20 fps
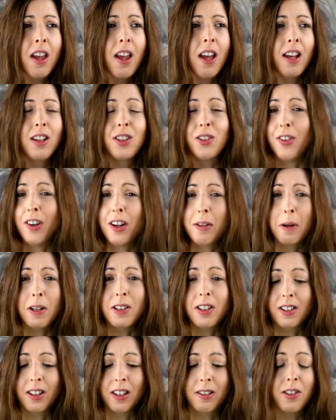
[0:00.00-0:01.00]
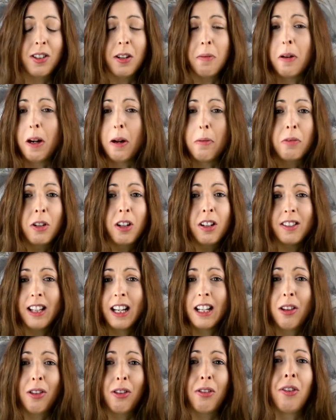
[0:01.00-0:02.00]
It's a very basic system and I'm going to
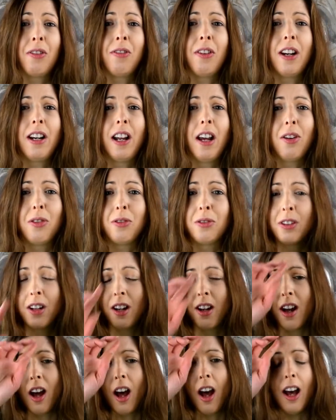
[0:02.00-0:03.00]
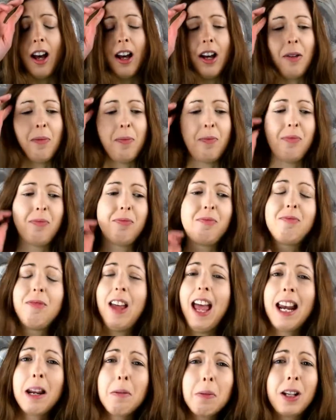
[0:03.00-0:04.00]
take you through it right now.
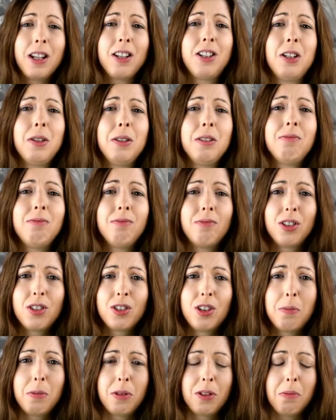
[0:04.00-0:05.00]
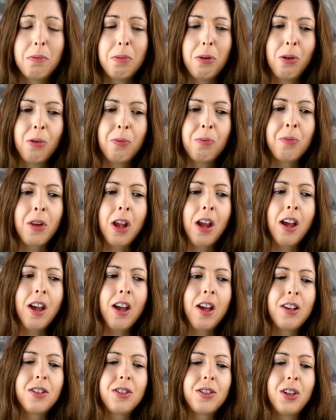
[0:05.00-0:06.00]
Anybody could do it, super simple.
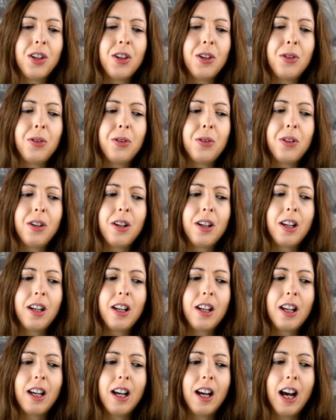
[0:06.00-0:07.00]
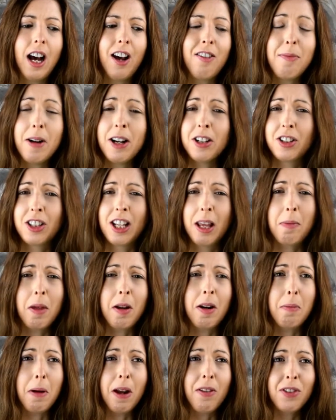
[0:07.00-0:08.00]
So I've managed to keep that
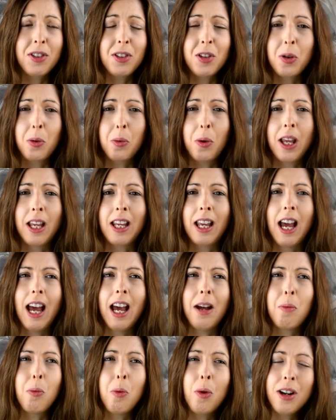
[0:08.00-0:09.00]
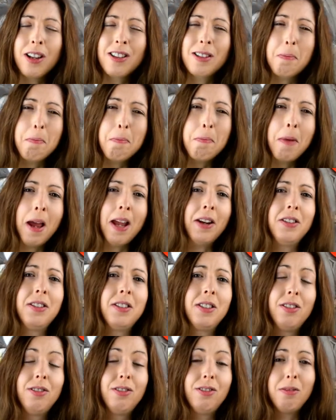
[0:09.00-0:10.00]
up every single week, and what it's meant
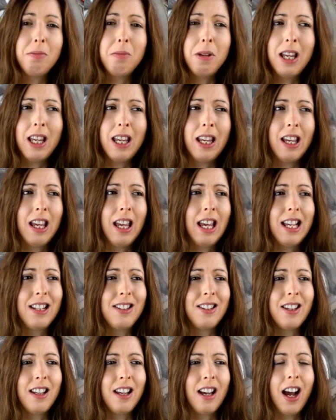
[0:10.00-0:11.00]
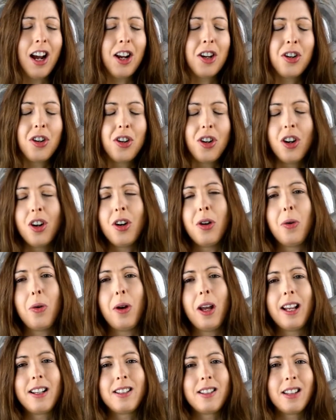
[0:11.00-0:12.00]
for me is that I know
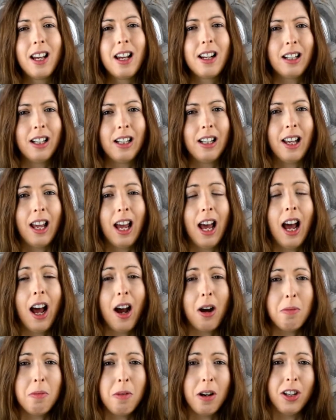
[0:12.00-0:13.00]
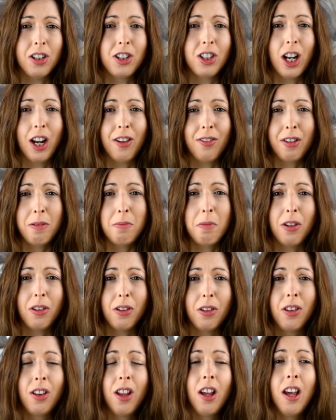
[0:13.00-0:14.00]
exactly how much every month